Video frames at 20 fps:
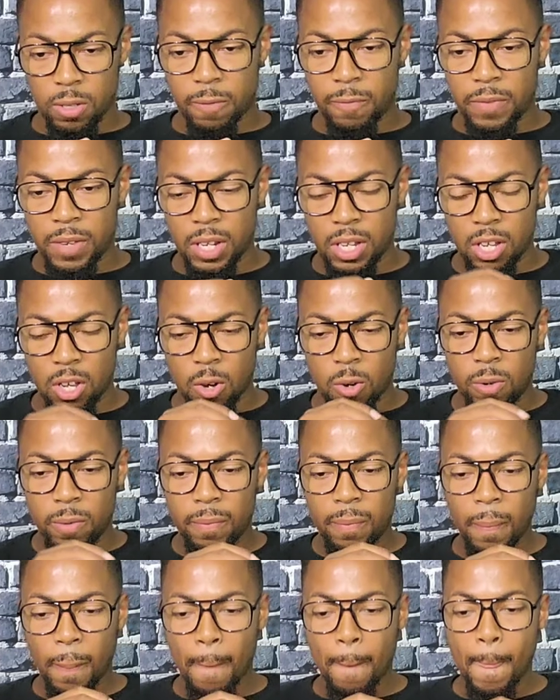of the video.
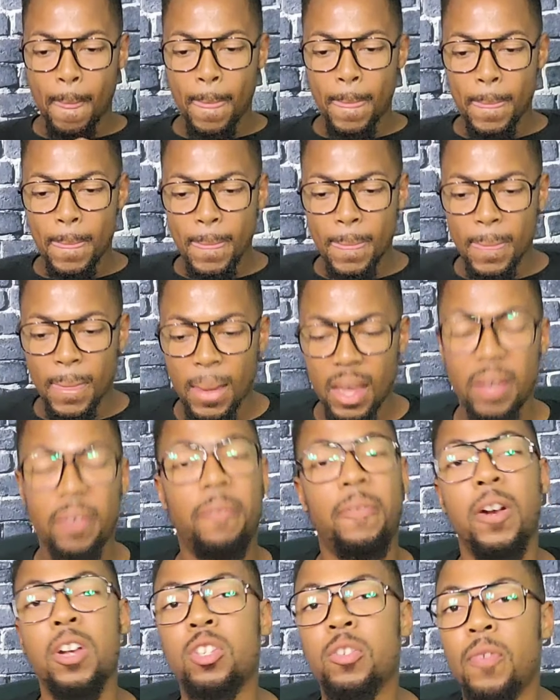
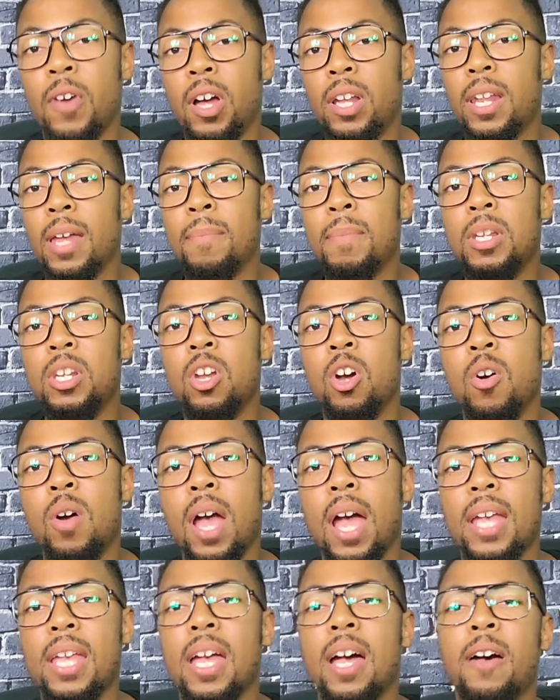First of all, let me know
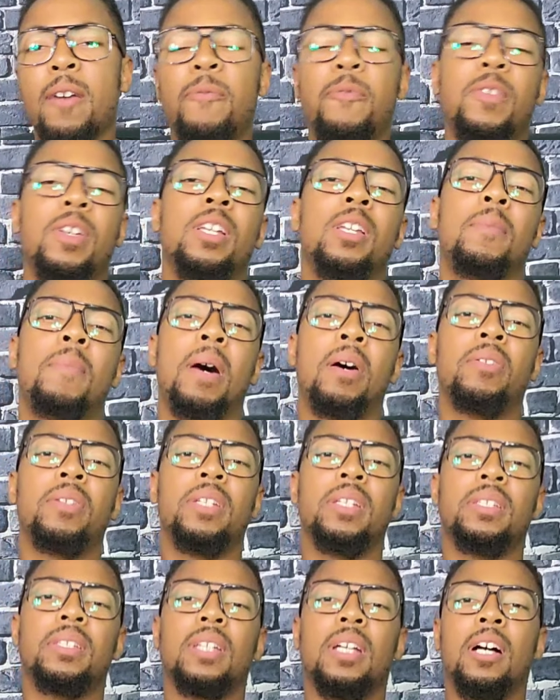how y'all feel about
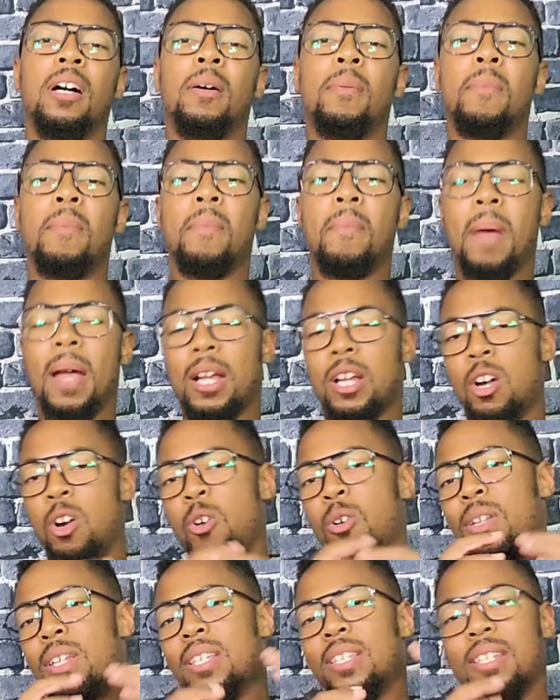this. My
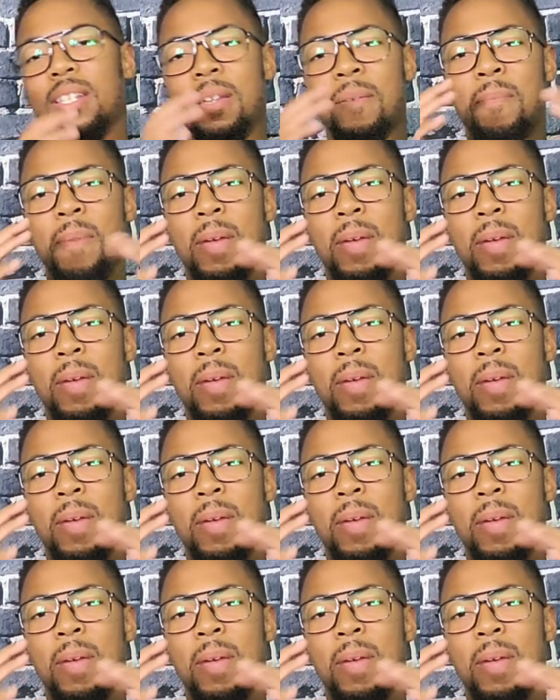goal isn't to